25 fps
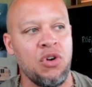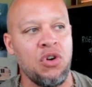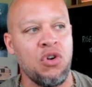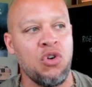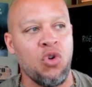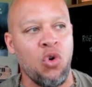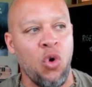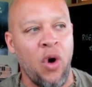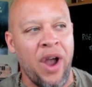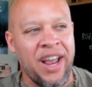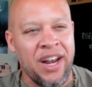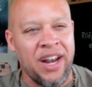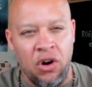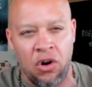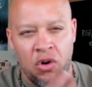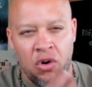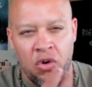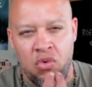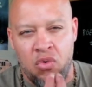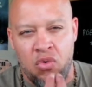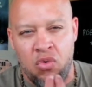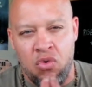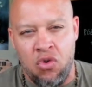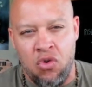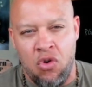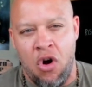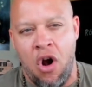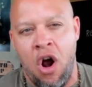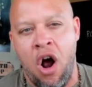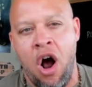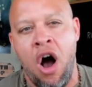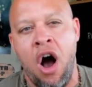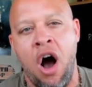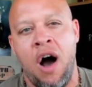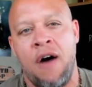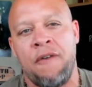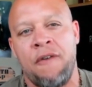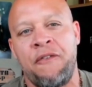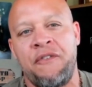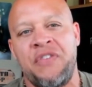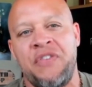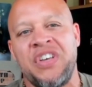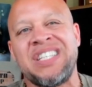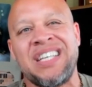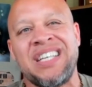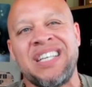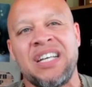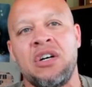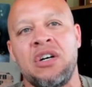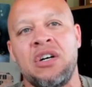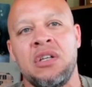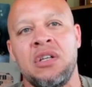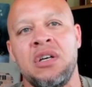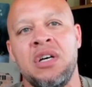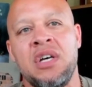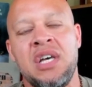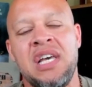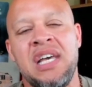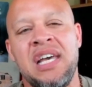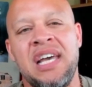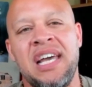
greater raw physical